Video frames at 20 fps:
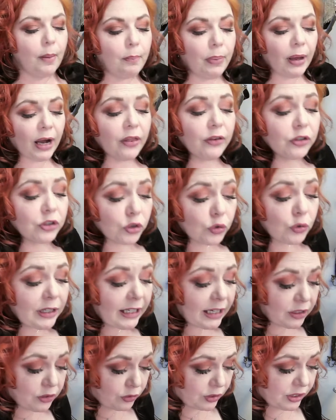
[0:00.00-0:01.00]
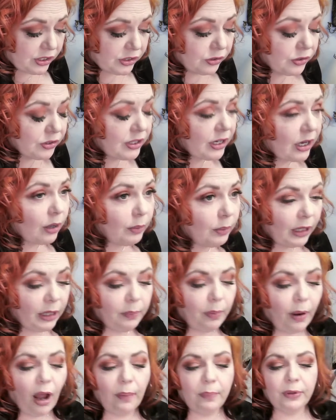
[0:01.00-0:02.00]
But other treated crystals that are really
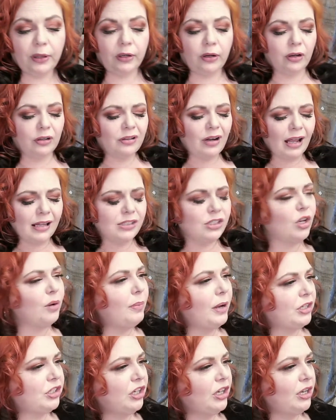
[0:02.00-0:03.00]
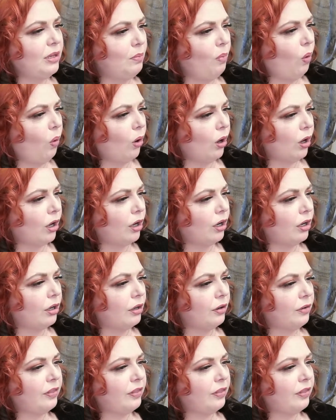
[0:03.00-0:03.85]
popular, not so much anymore.